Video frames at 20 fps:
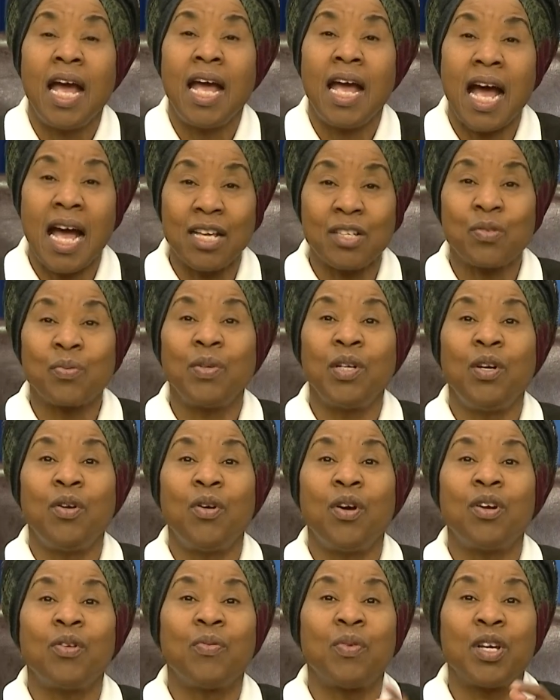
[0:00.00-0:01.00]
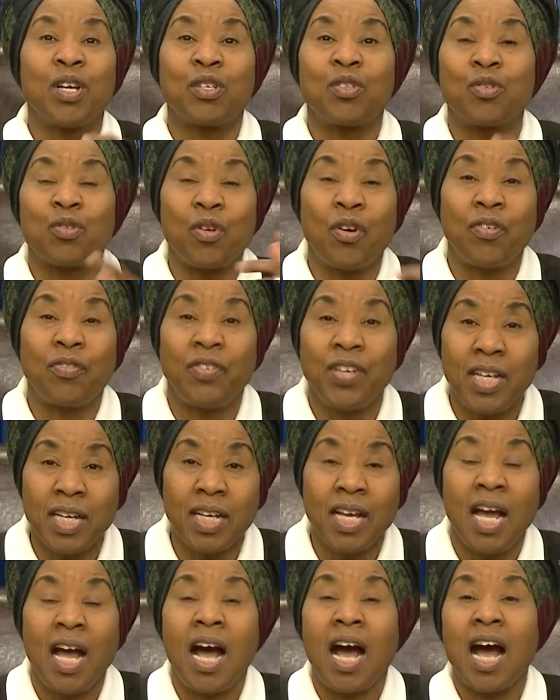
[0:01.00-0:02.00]
As we learn, we are
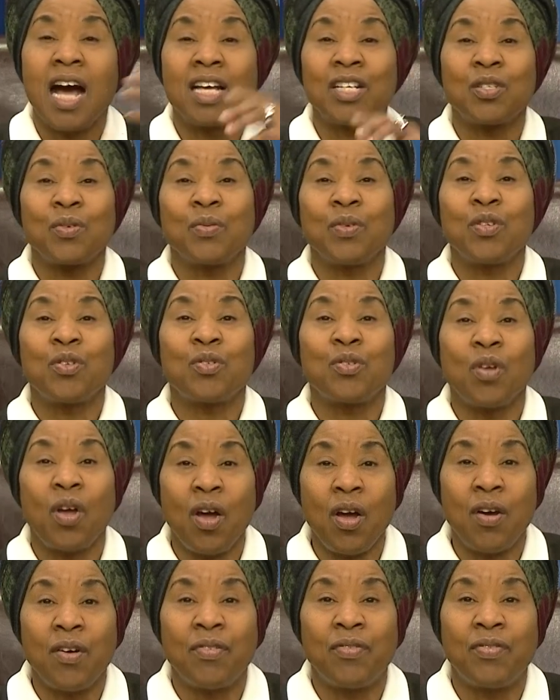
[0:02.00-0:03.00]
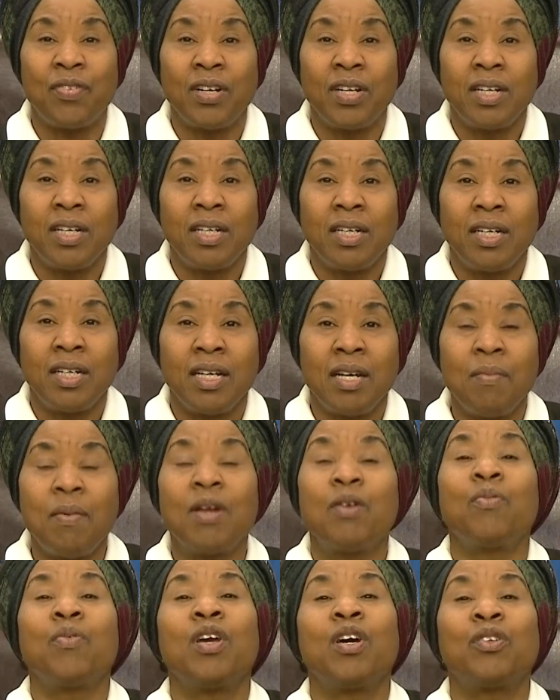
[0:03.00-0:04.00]
serving. As we serve,
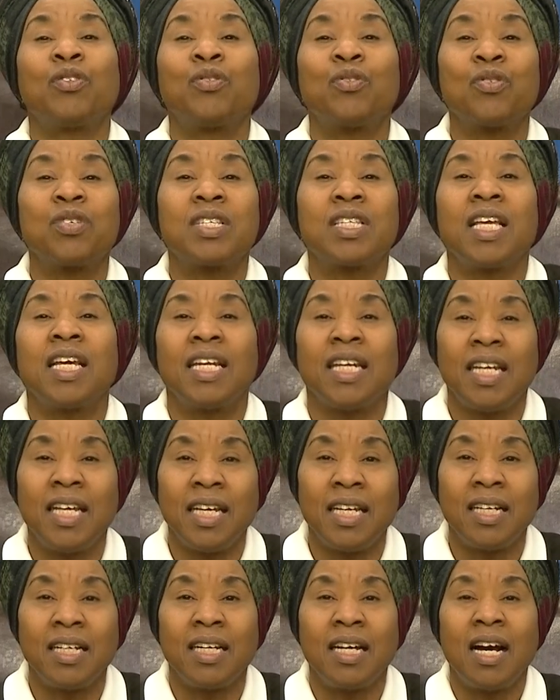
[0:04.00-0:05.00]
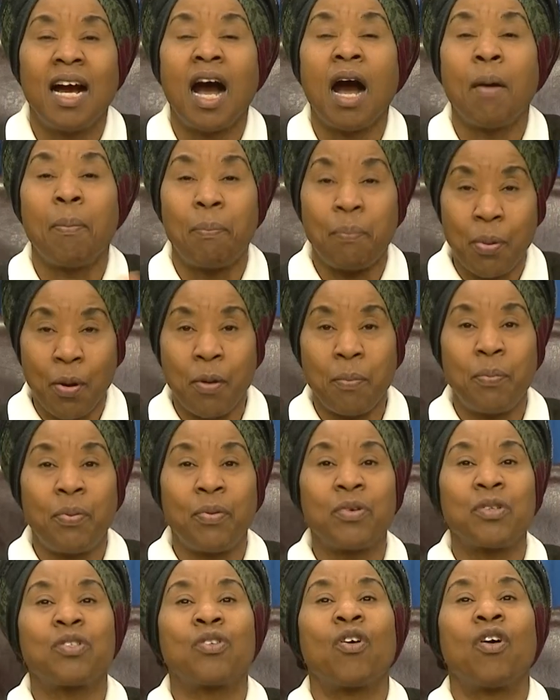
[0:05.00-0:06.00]
amen, we are understanding our
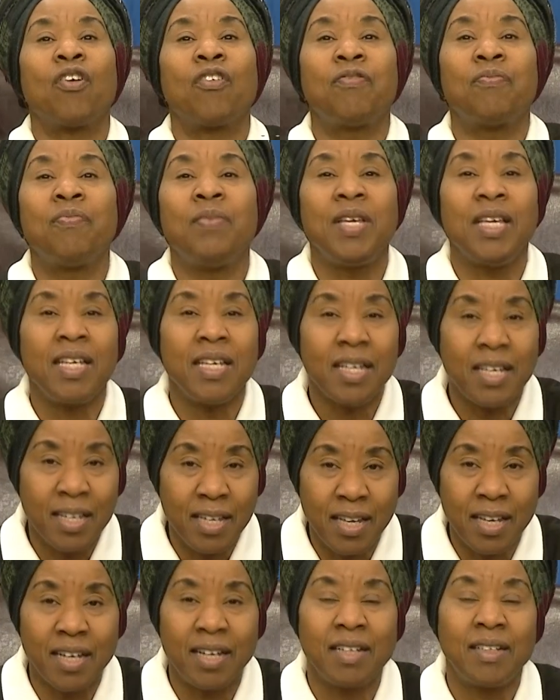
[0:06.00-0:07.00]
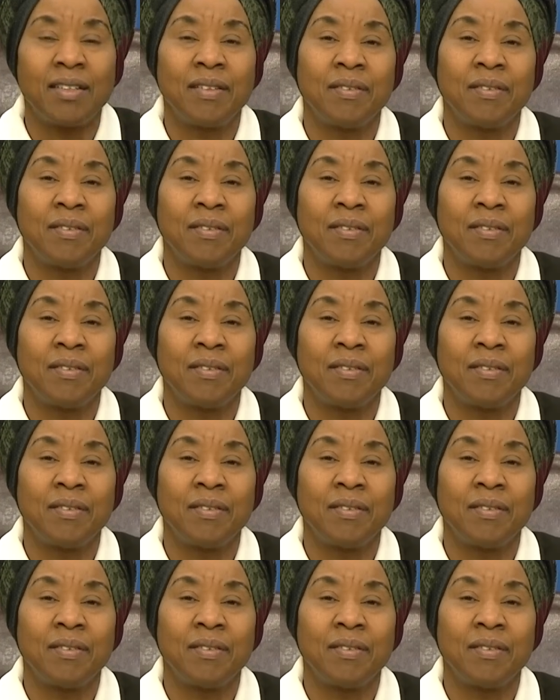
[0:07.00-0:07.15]
purpose of being here.